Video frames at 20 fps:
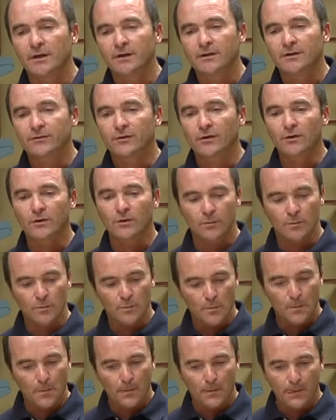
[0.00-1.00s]
So
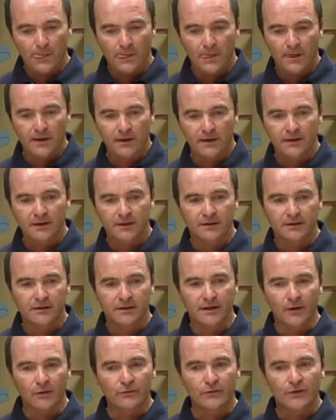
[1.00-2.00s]

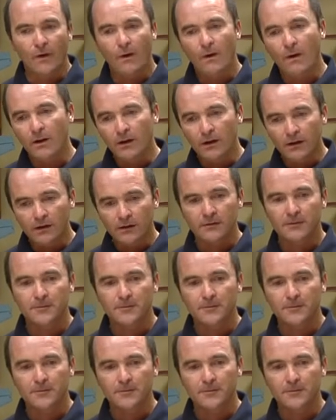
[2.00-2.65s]
the overall,